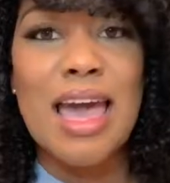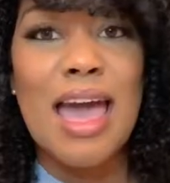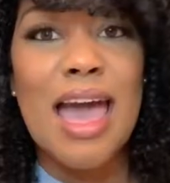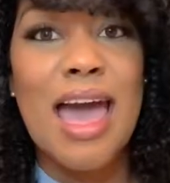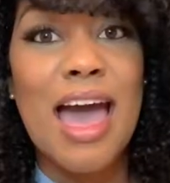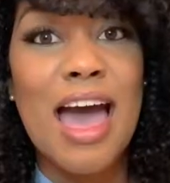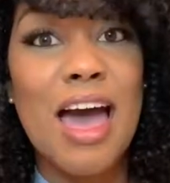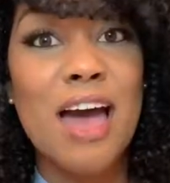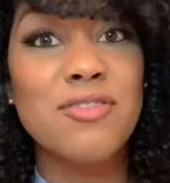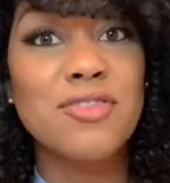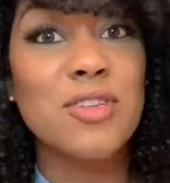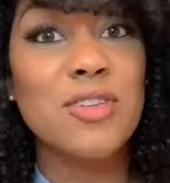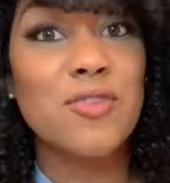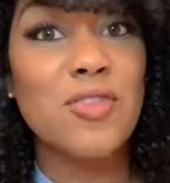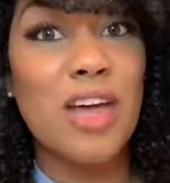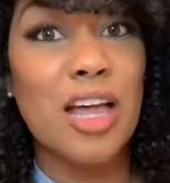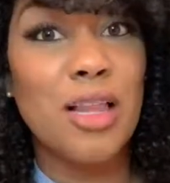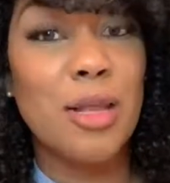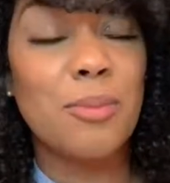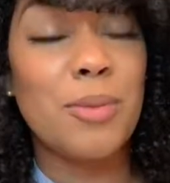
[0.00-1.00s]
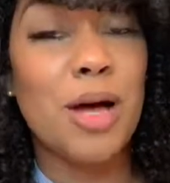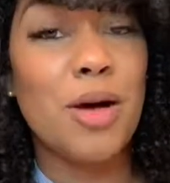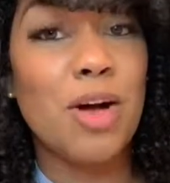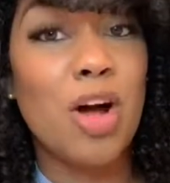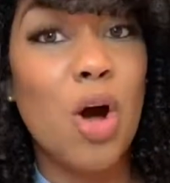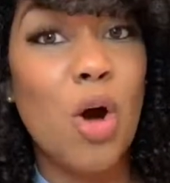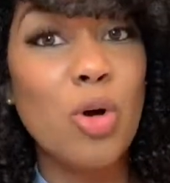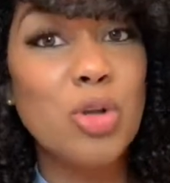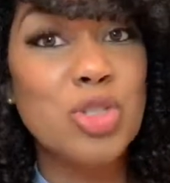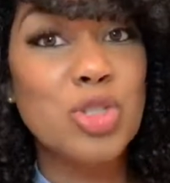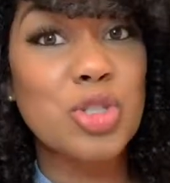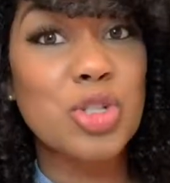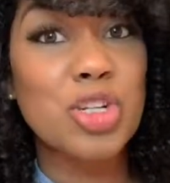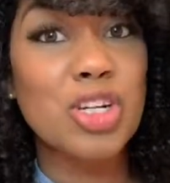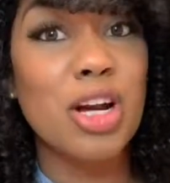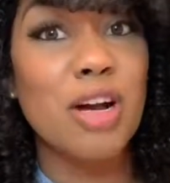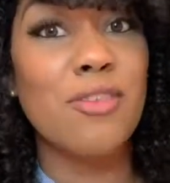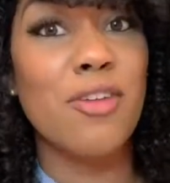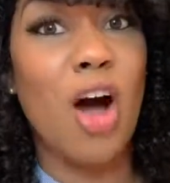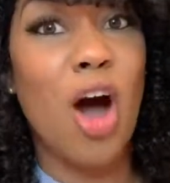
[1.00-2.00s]
have developed a
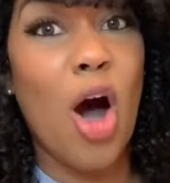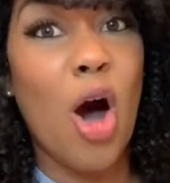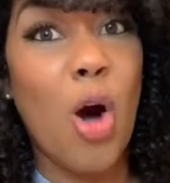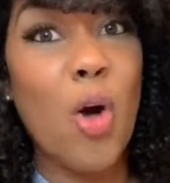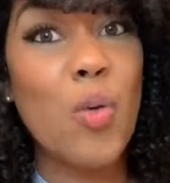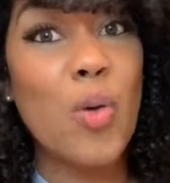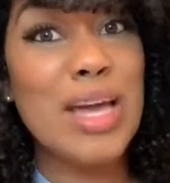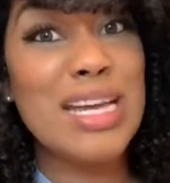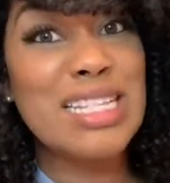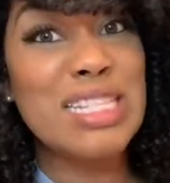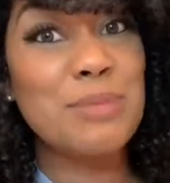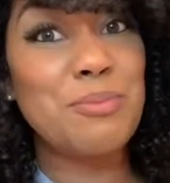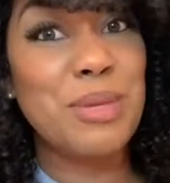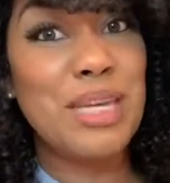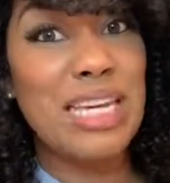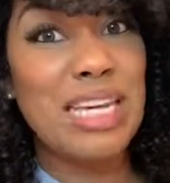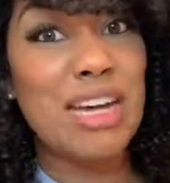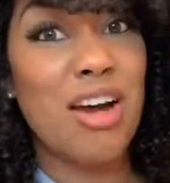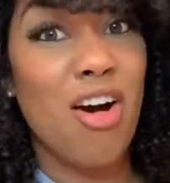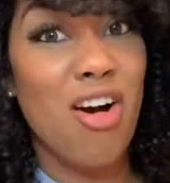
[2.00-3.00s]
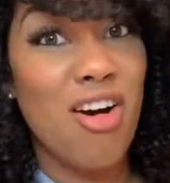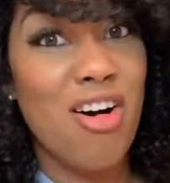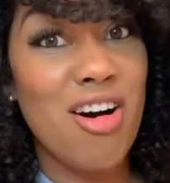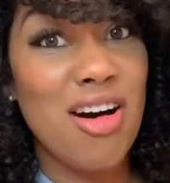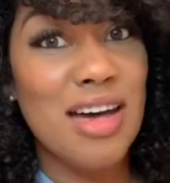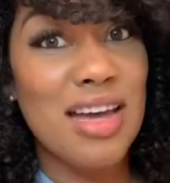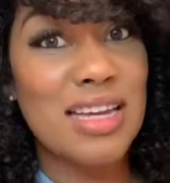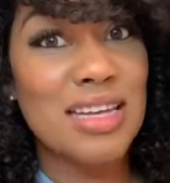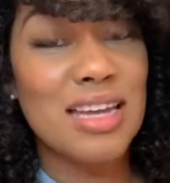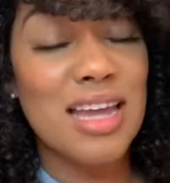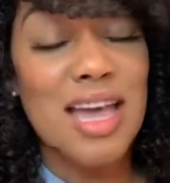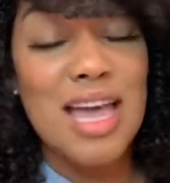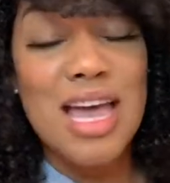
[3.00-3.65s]
culture of always being on.